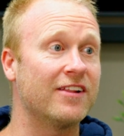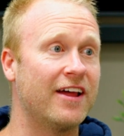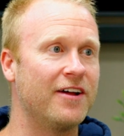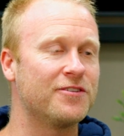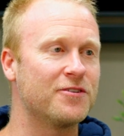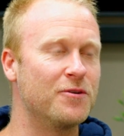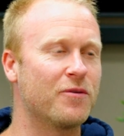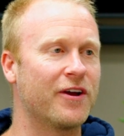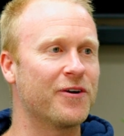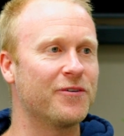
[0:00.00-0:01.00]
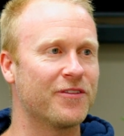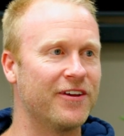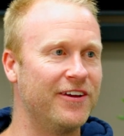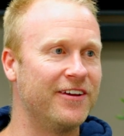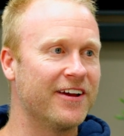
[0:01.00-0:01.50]
allowed to bring all
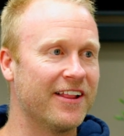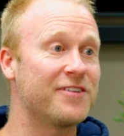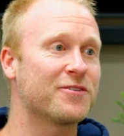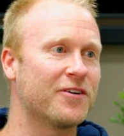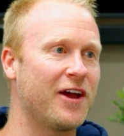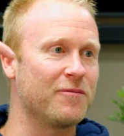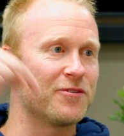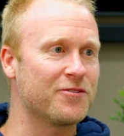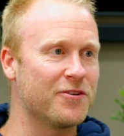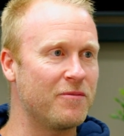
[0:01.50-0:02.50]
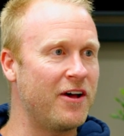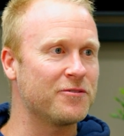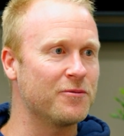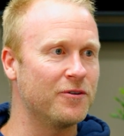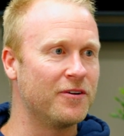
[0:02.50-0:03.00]
the electrical cables through the
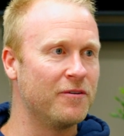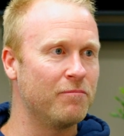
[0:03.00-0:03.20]
plasterboard.